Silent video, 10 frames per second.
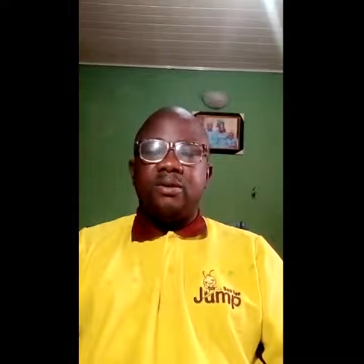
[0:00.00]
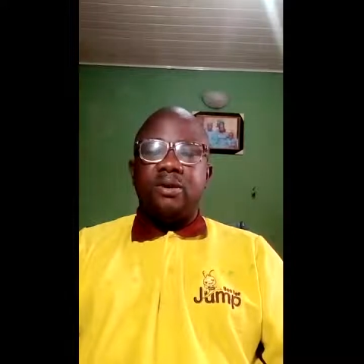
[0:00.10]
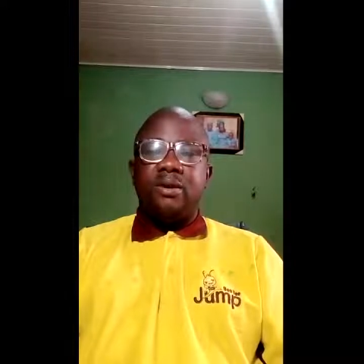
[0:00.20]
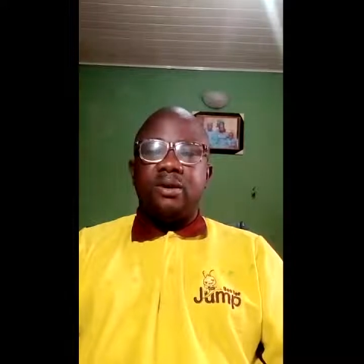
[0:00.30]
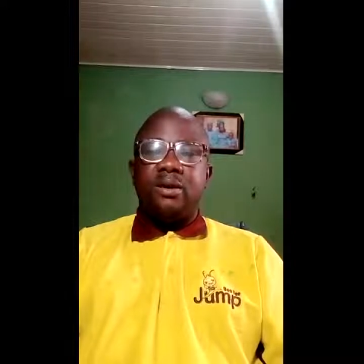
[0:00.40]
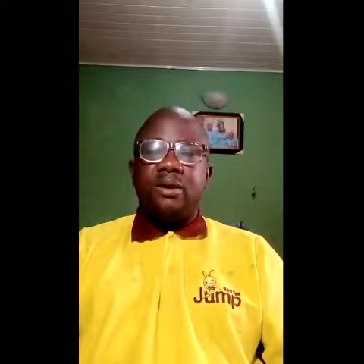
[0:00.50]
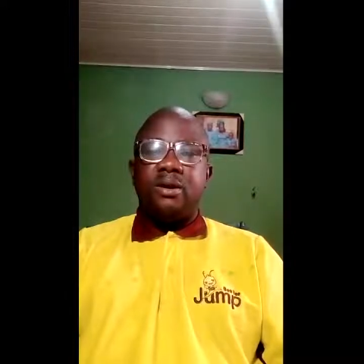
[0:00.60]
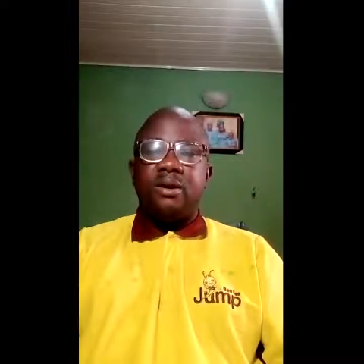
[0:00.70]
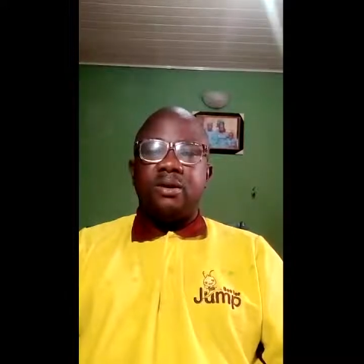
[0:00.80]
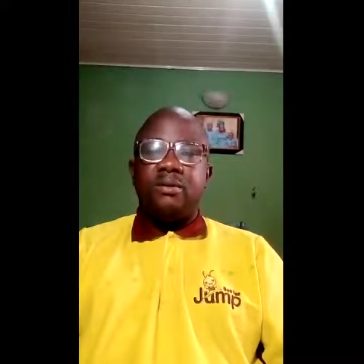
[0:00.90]

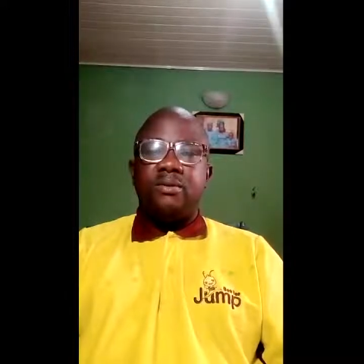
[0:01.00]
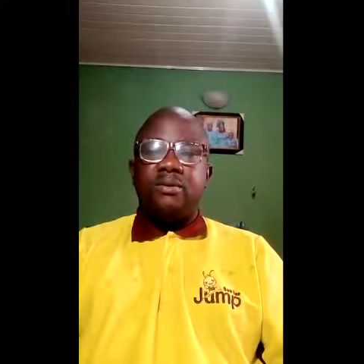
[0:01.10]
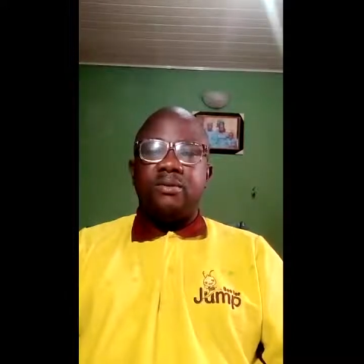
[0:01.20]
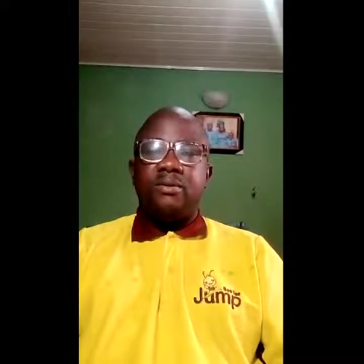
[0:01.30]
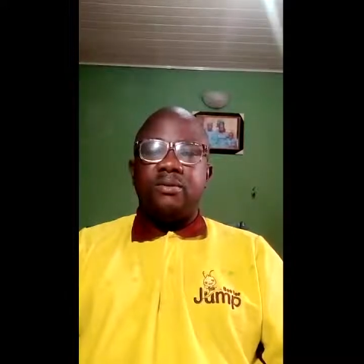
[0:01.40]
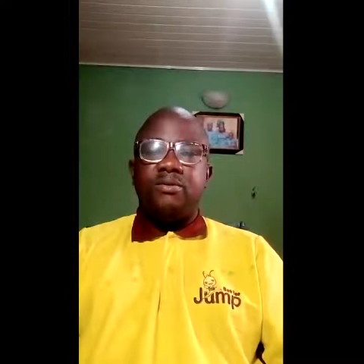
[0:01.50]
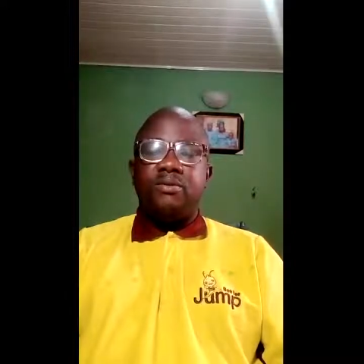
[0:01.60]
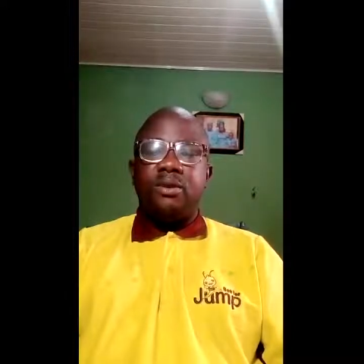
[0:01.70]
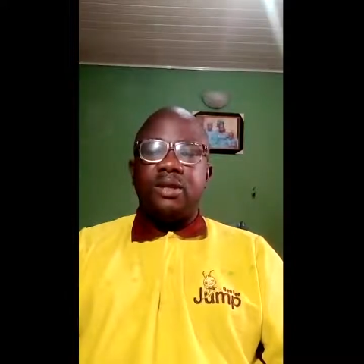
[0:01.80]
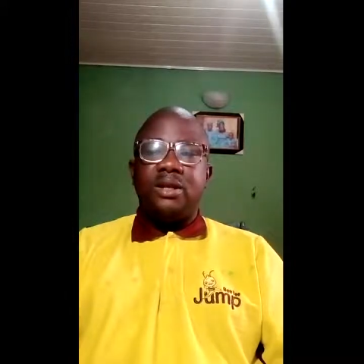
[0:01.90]

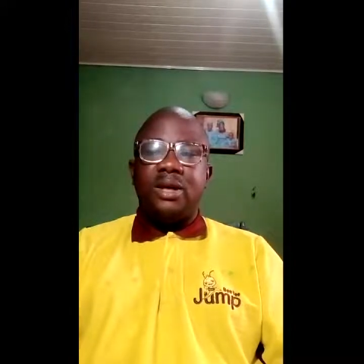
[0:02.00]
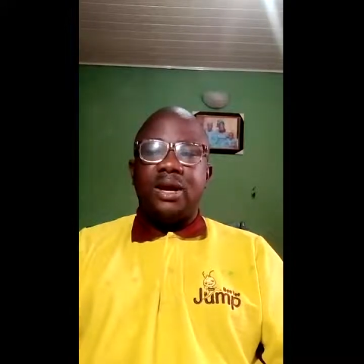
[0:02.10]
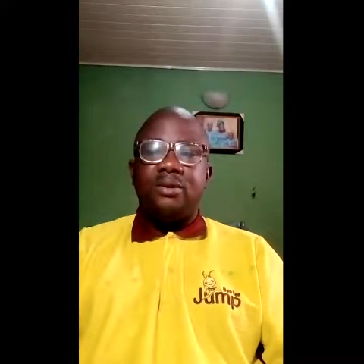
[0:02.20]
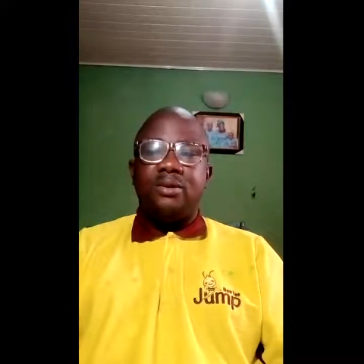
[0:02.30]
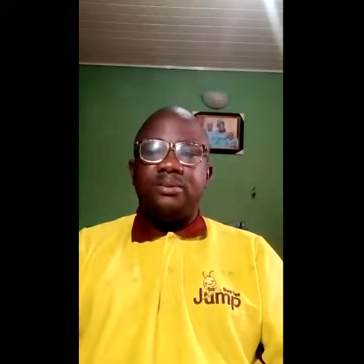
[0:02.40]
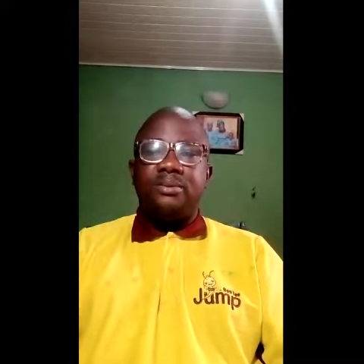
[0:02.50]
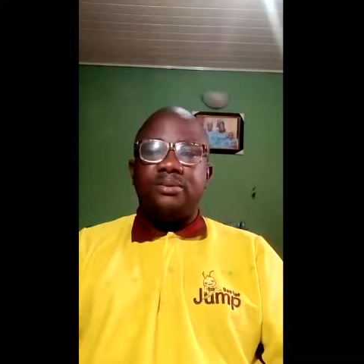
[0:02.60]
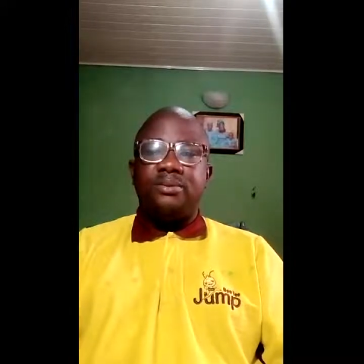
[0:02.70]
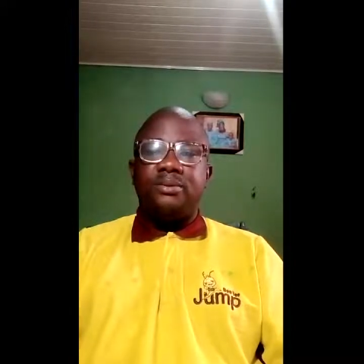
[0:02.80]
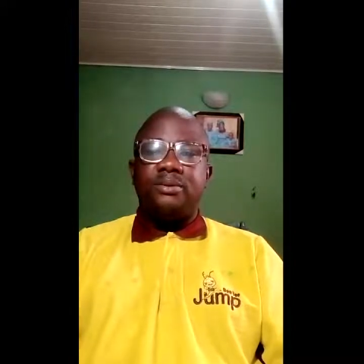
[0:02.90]
voltage add up
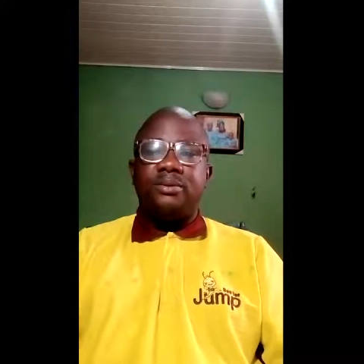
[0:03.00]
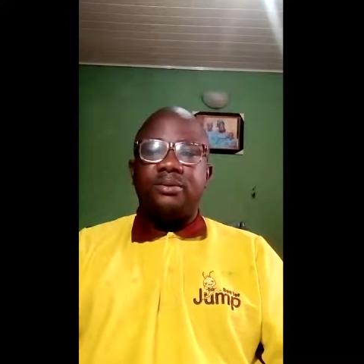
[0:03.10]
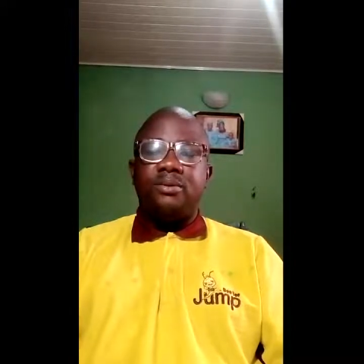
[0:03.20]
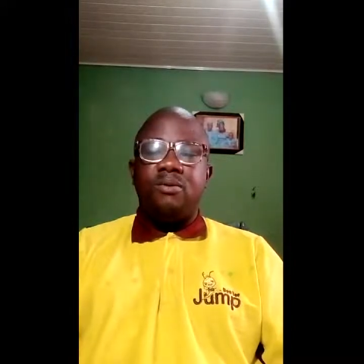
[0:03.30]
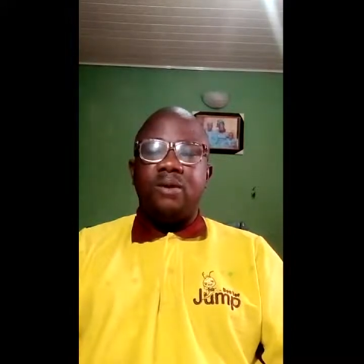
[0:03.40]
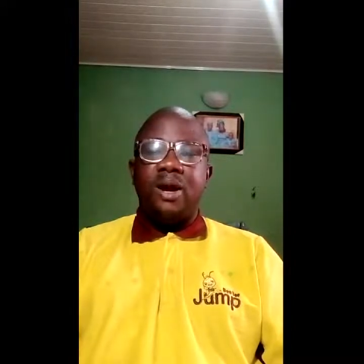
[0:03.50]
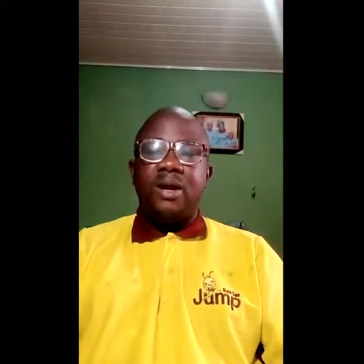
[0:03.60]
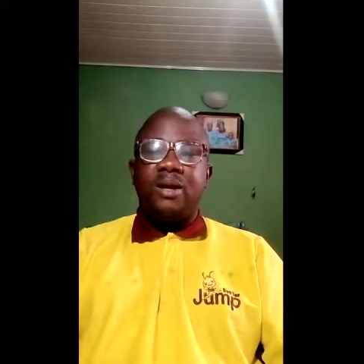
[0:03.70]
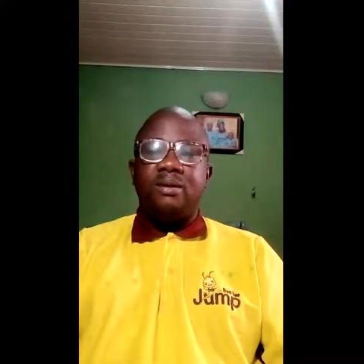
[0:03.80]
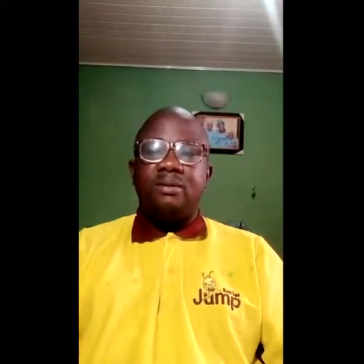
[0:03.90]

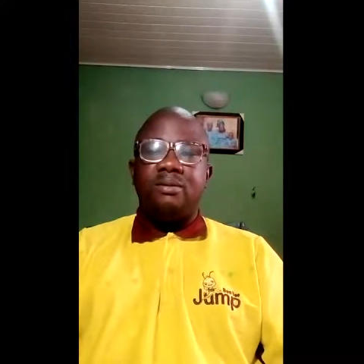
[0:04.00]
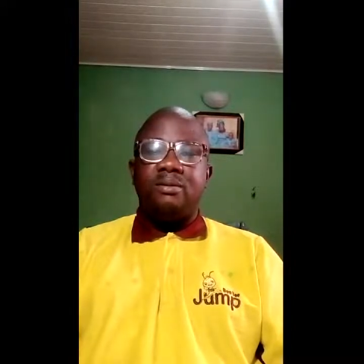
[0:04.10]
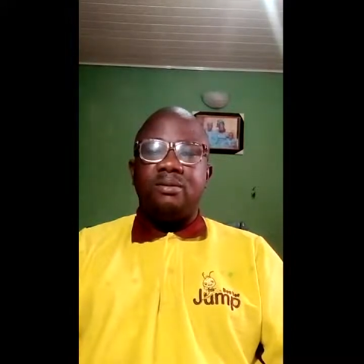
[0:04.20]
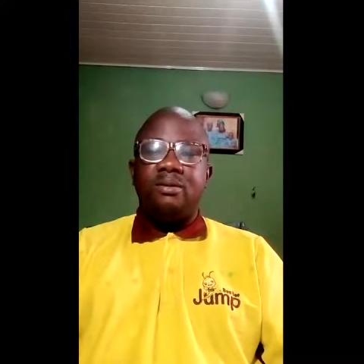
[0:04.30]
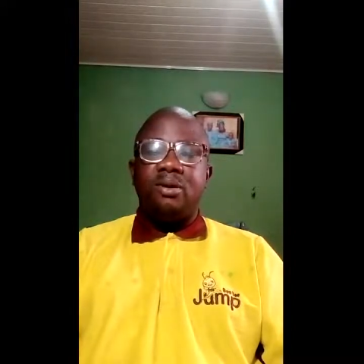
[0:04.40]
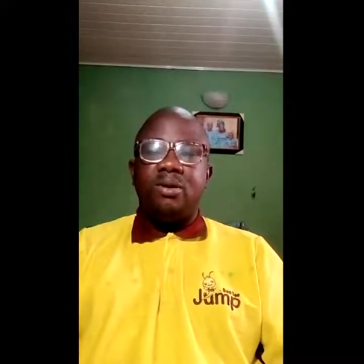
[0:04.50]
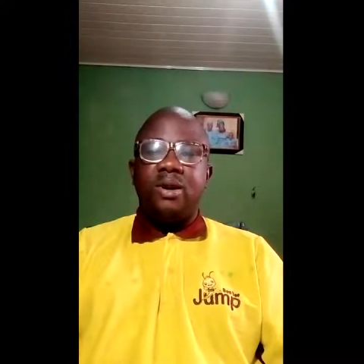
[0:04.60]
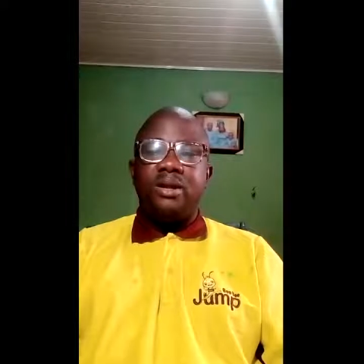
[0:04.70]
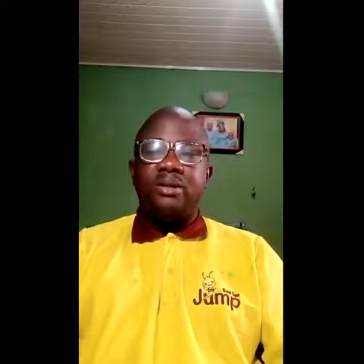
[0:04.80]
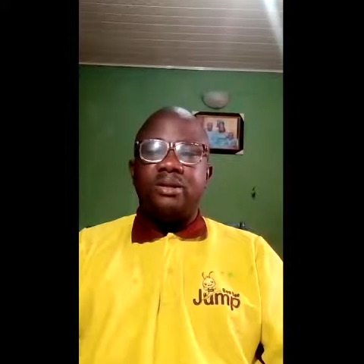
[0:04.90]
while
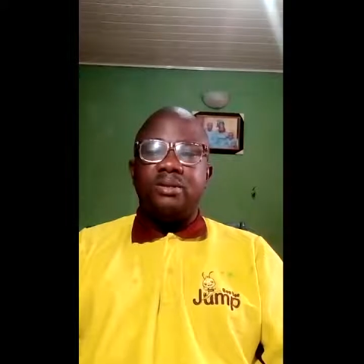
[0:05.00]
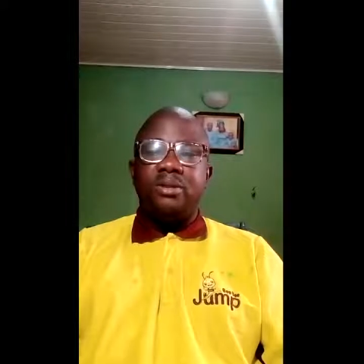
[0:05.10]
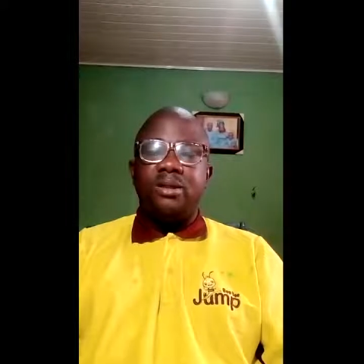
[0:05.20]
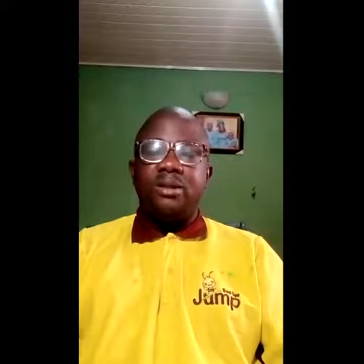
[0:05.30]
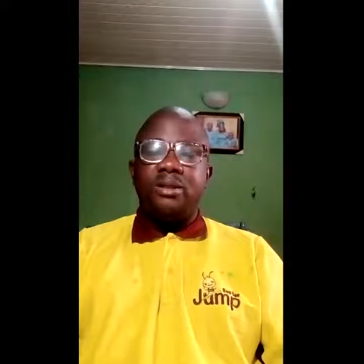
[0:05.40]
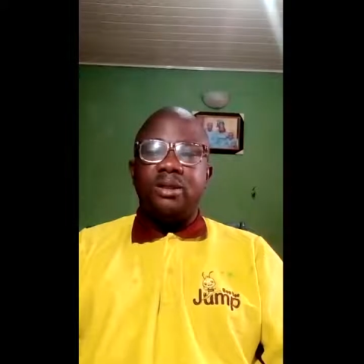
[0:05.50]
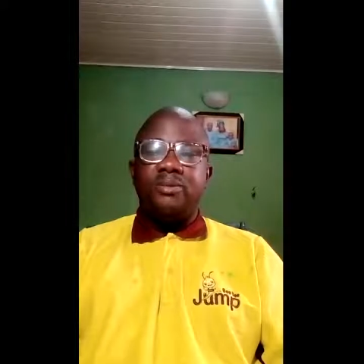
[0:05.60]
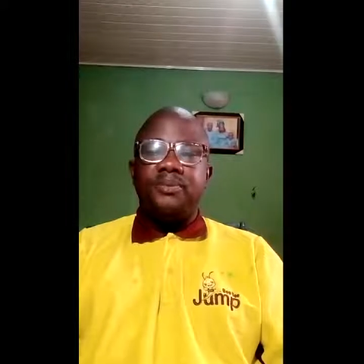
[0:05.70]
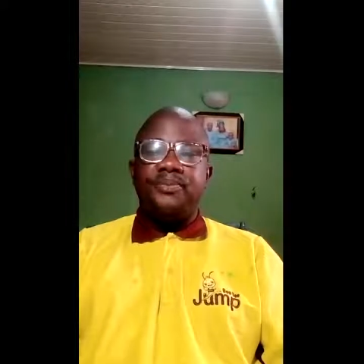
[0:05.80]
current remain the same.